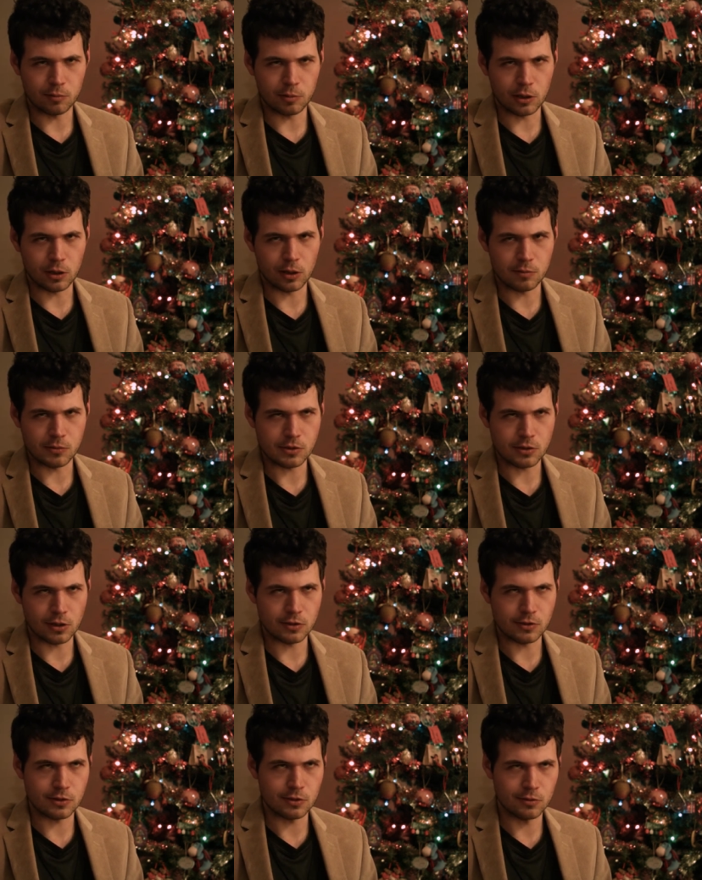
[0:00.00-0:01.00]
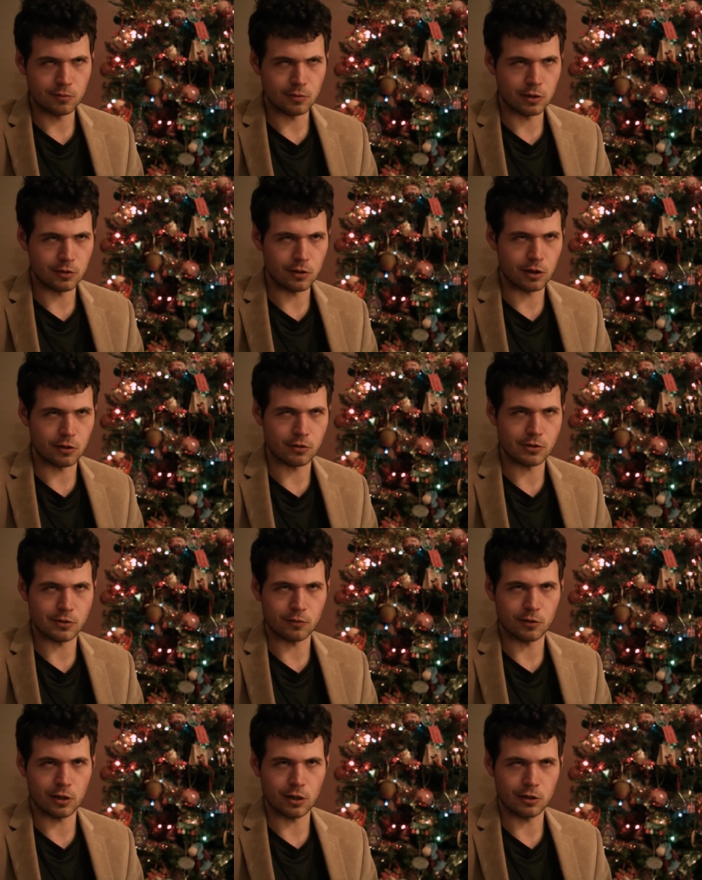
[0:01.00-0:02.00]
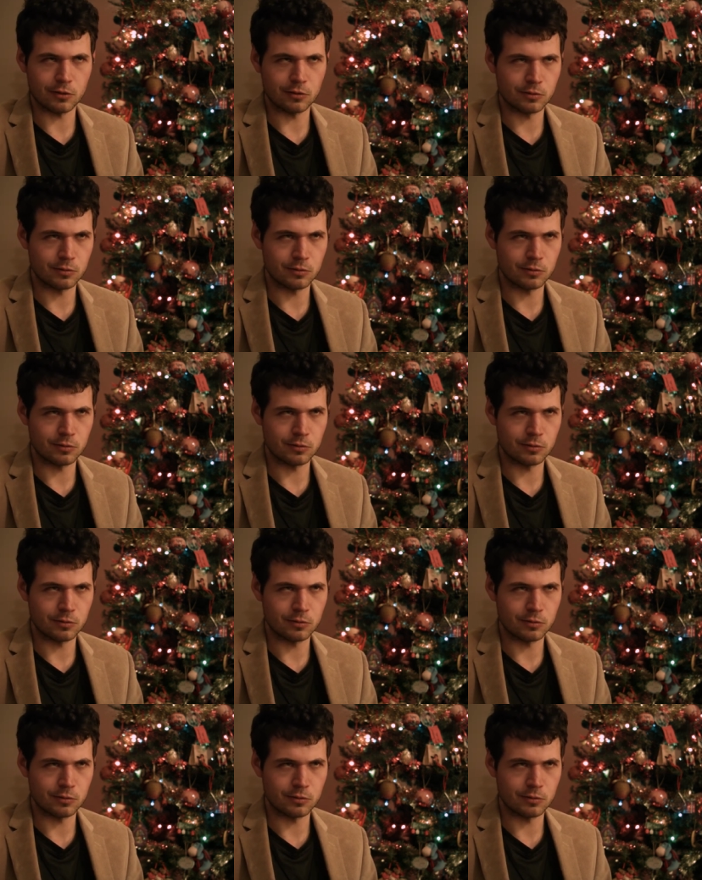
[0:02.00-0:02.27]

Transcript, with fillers: become sons and daughters of God.